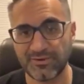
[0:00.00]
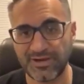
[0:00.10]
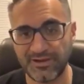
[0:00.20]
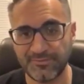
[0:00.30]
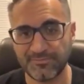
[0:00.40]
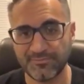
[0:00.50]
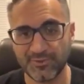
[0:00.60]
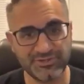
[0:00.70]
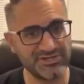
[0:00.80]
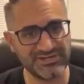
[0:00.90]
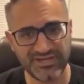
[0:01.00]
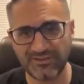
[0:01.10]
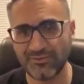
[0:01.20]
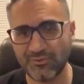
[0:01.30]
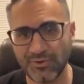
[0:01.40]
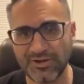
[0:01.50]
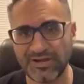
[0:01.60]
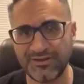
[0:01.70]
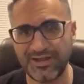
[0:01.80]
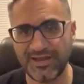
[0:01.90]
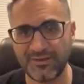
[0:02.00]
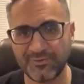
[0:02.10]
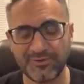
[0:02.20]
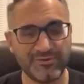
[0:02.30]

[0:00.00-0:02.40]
Right? We're just getting the word out now.